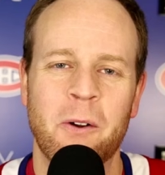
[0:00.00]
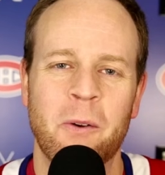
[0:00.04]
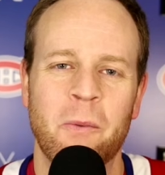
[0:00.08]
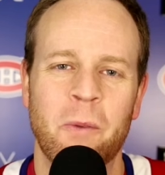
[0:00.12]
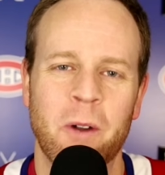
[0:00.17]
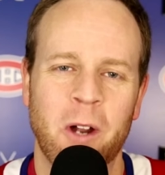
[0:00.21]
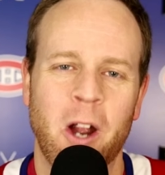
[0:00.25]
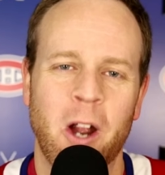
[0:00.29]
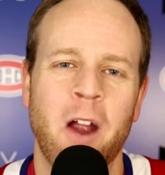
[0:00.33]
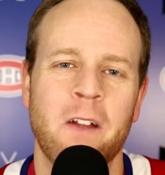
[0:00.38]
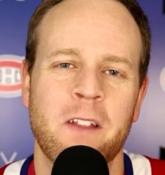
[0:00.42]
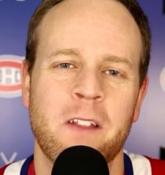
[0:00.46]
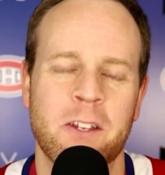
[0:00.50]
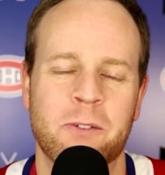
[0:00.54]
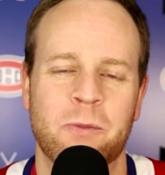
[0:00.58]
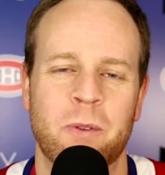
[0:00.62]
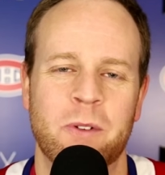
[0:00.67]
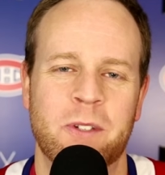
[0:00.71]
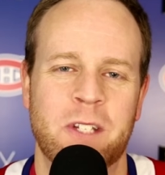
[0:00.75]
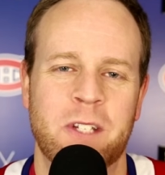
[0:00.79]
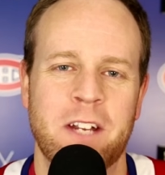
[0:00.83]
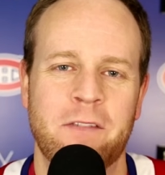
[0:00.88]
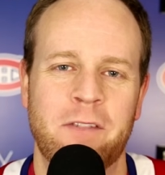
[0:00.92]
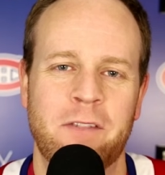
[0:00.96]
Regardless, we'll
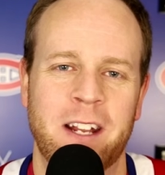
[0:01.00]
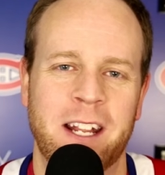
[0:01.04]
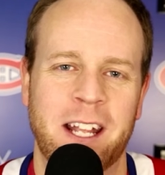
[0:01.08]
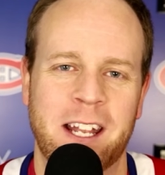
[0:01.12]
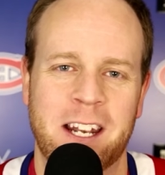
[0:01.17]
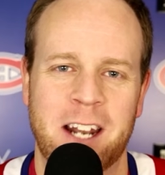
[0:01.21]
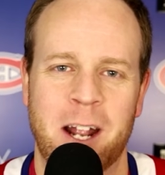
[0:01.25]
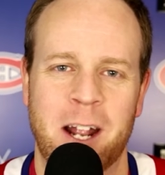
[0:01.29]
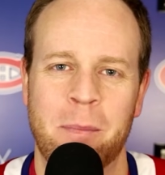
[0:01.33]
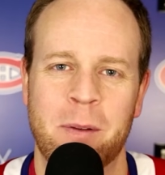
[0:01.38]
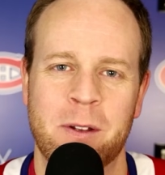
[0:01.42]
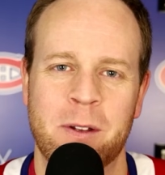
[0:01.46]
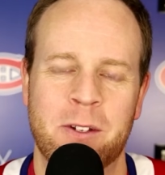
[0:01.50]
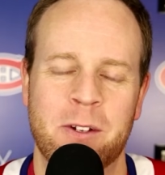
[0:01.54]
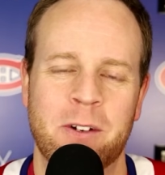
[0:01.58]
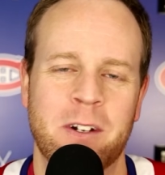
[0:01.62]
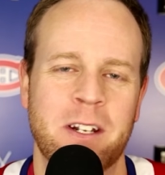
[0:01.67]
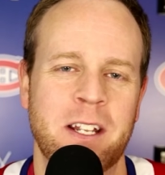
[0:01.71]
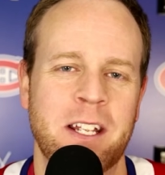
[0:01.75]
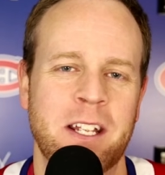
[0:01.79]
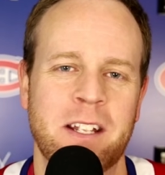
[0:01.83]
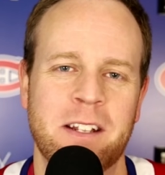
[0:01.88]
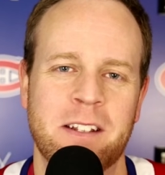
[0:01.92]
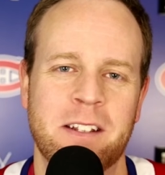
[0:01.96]
see if we can get an
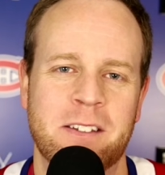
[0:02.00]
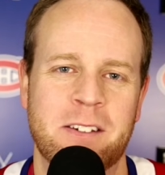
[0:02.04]
opportunity